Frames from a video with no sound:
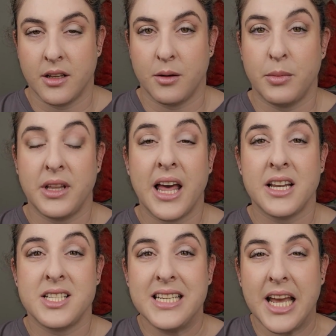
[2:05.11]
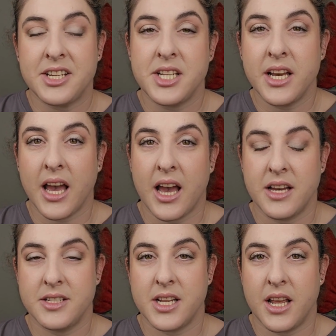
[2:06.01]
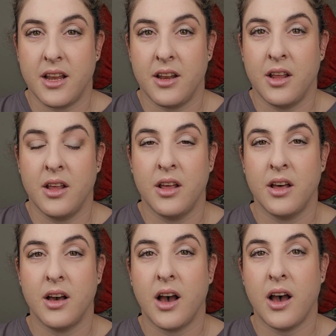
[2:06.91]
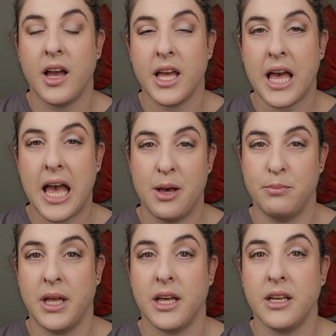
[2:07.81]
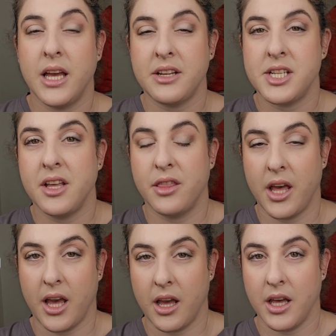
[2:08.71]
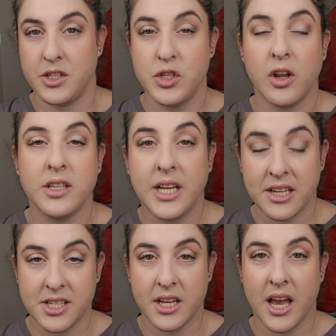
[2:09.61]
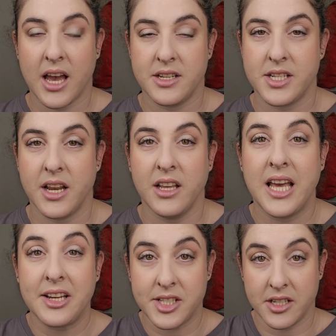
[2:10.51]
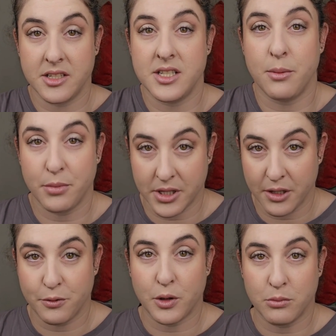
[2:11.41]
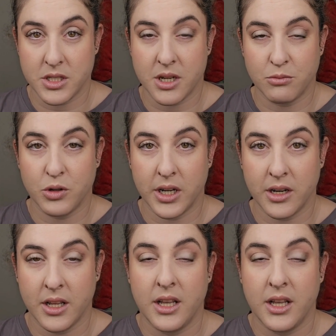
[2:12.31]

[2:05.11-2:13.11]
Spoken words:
But that is getting as in I am getting there. It's not getting as in getting something from someone.